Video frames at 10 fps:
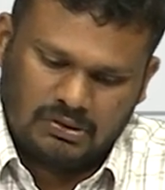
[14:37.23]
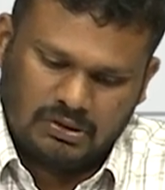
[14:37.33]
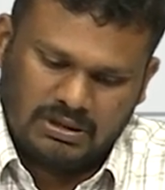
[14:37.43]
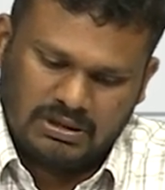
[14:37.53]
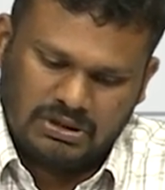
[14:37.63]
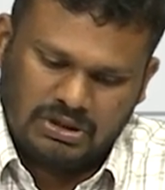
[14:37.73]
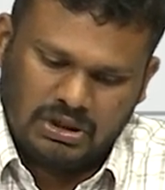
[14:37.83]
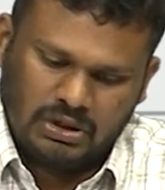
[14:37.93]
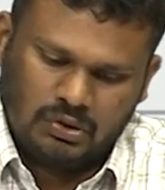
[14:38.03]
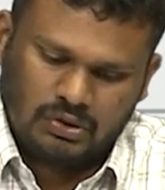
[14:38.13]
So, this
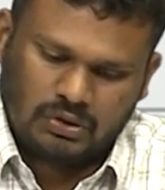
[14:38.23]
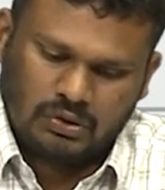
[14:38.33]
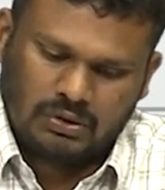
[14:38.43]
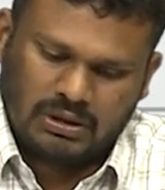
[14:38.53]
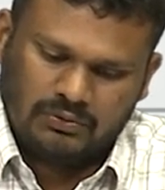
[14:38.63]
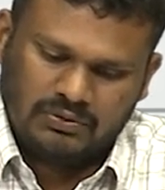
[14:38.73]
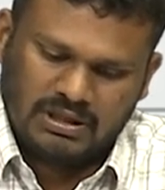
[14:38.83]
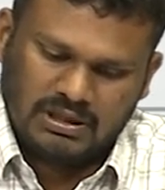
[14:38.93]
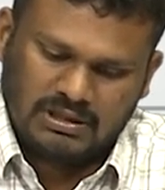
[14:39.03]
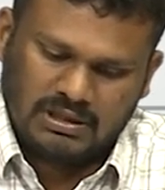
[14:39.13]
G goes to tau
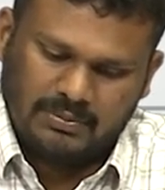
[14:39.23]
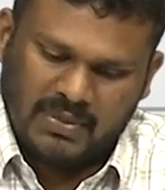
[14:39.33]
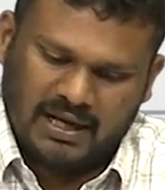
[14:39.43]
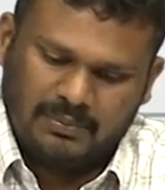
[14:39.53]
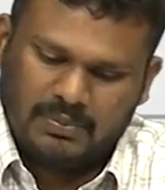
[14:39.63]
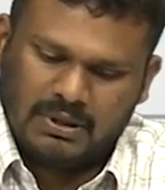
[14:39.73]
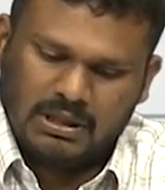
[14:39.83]
G is the map.